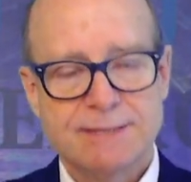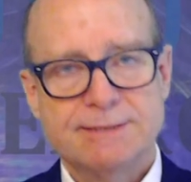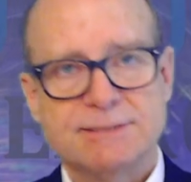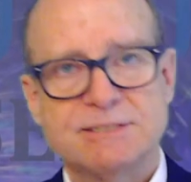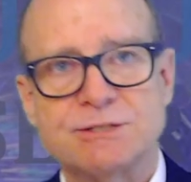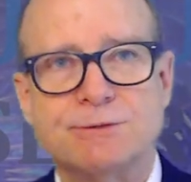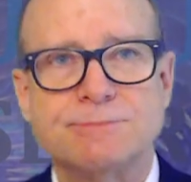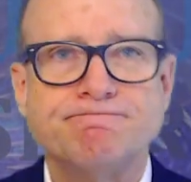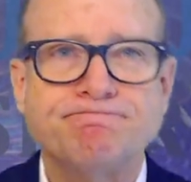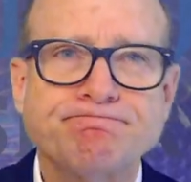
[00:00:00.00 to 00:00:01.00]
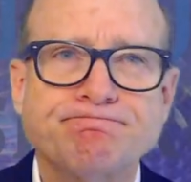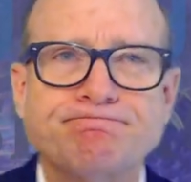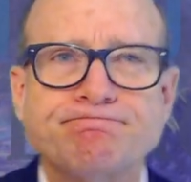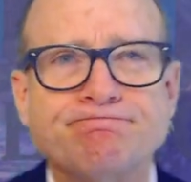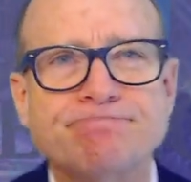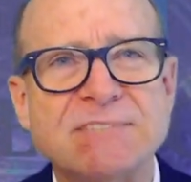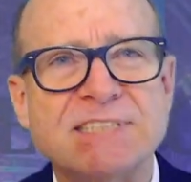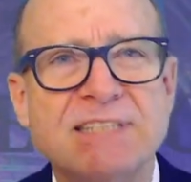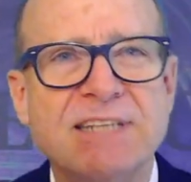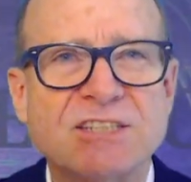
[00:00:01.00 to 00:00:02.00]
So,
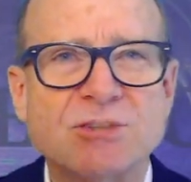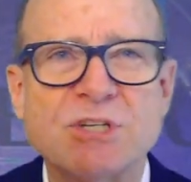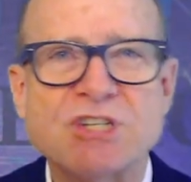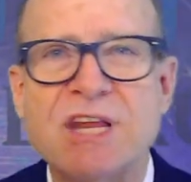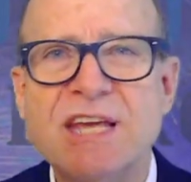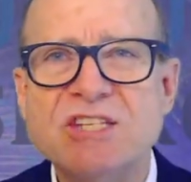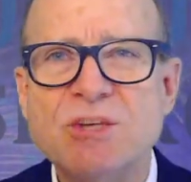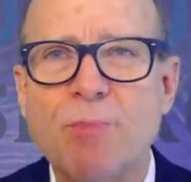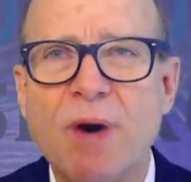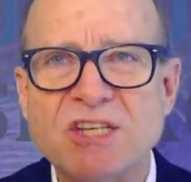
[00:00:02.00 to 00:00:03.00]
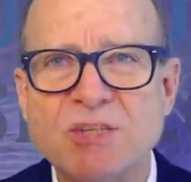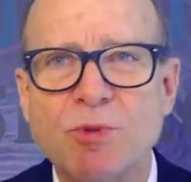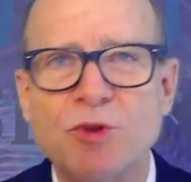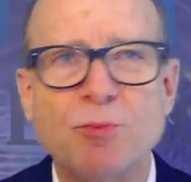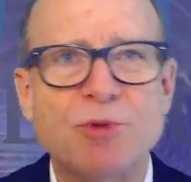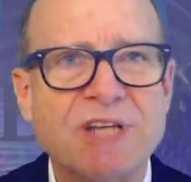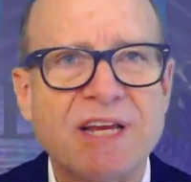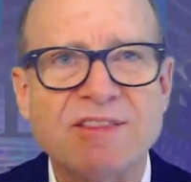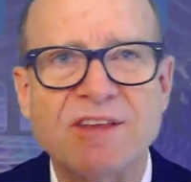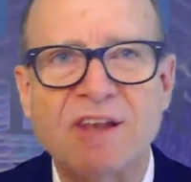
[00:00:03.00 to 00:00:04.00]
next question, is it possible to
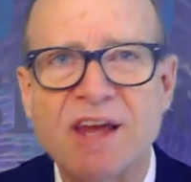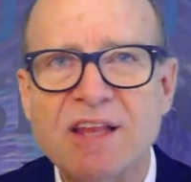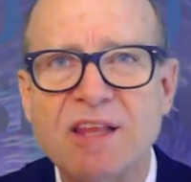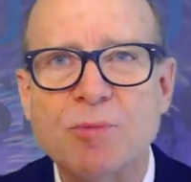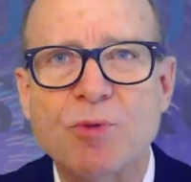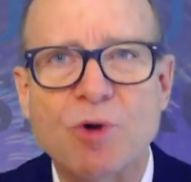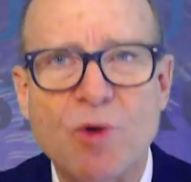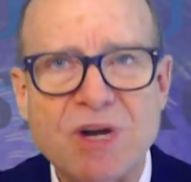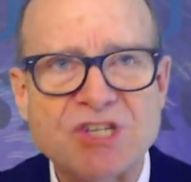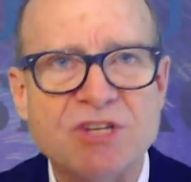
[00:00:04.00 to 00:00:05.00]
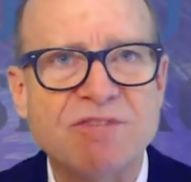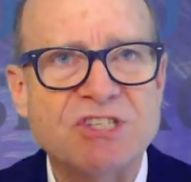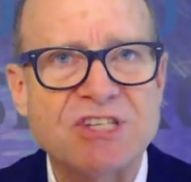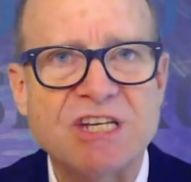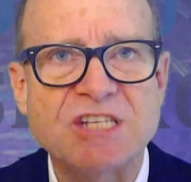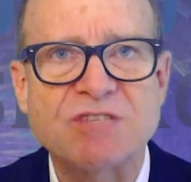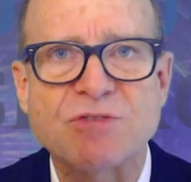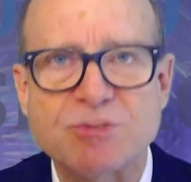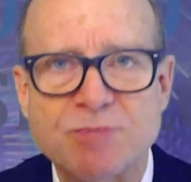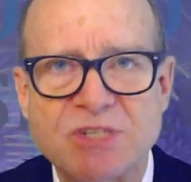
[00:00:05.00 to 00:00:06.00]
predict the likely progression of disease for
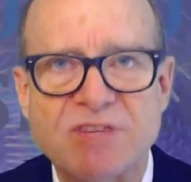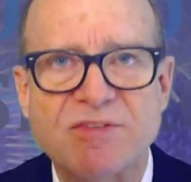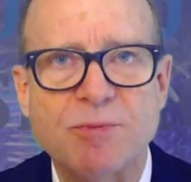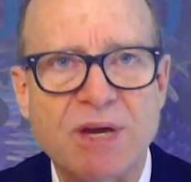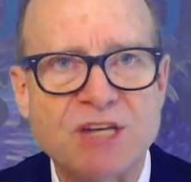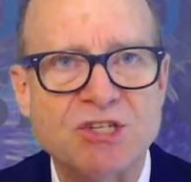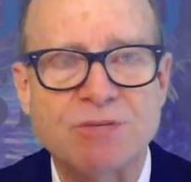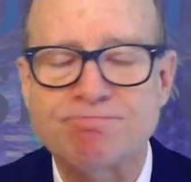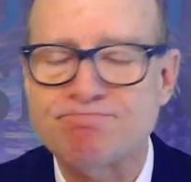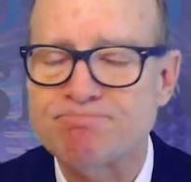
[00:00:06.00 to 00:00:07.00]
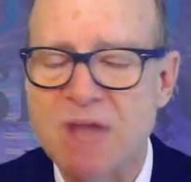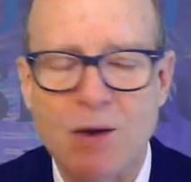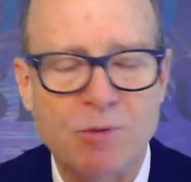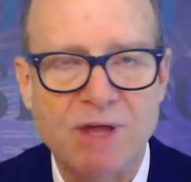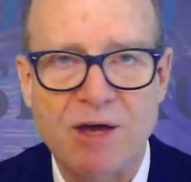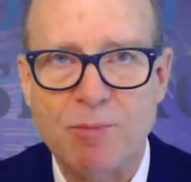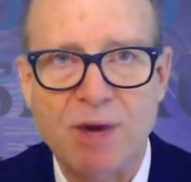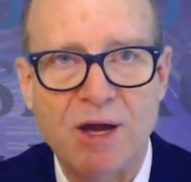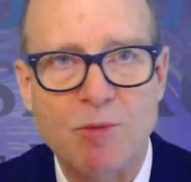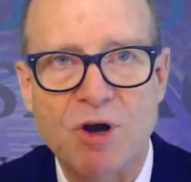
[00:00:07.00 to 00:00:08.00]
a specific patient, not without a
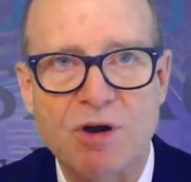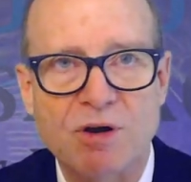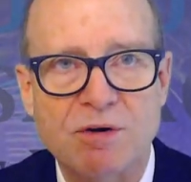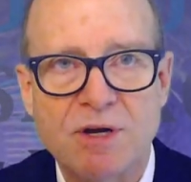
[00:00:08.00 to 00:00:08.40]
biomarker?